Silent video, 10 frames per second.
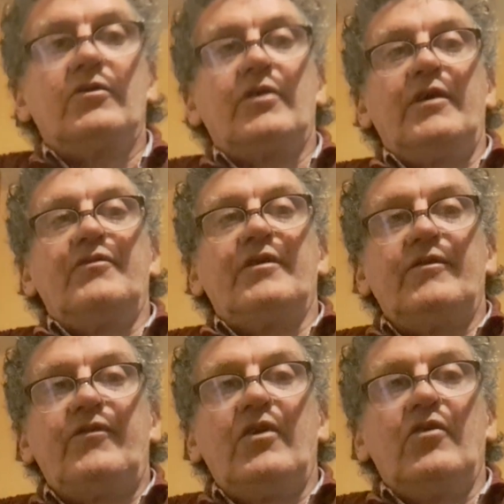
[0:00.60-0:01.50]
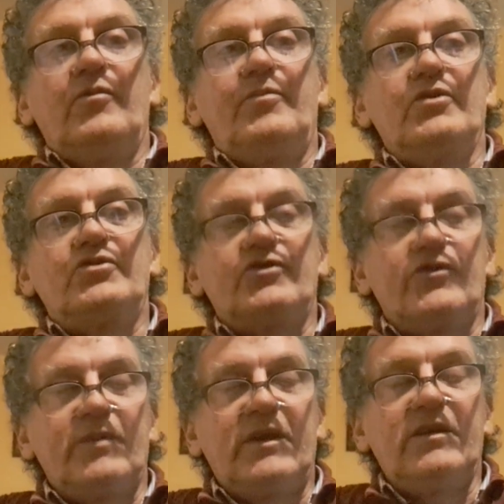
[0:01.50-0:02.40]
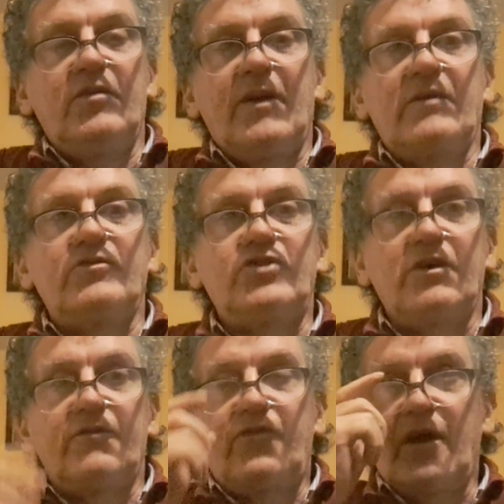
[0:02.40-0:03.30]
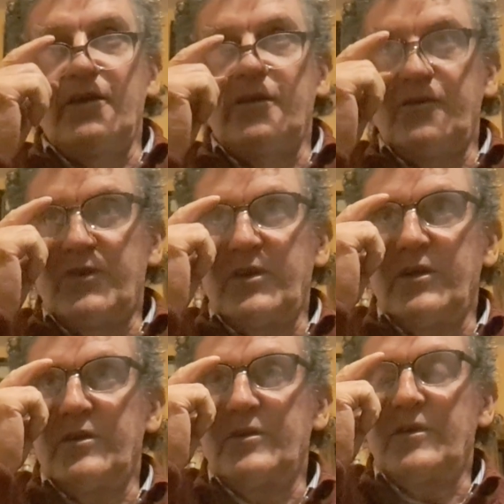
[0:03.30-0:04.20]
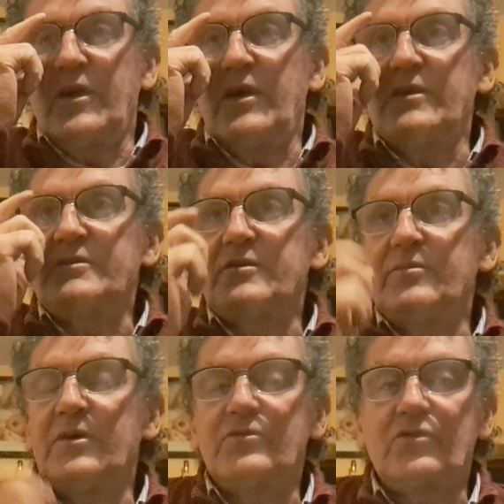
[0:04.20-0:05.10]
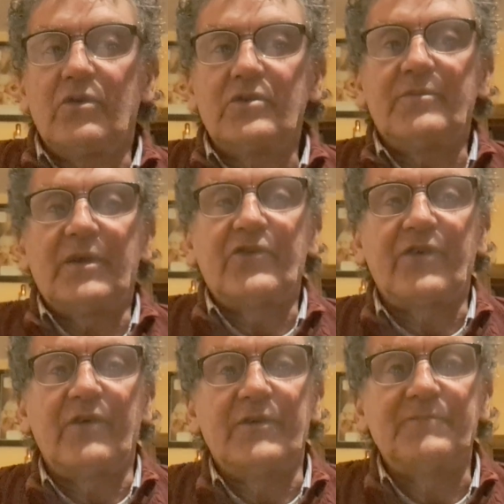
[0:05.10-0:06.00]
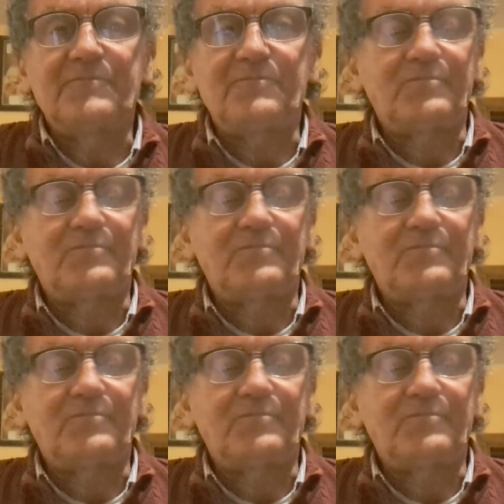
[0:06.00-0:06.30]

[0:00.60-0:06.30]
Good evening, fellow punchers. Mickey D back with you on Friday evening here at about 7:15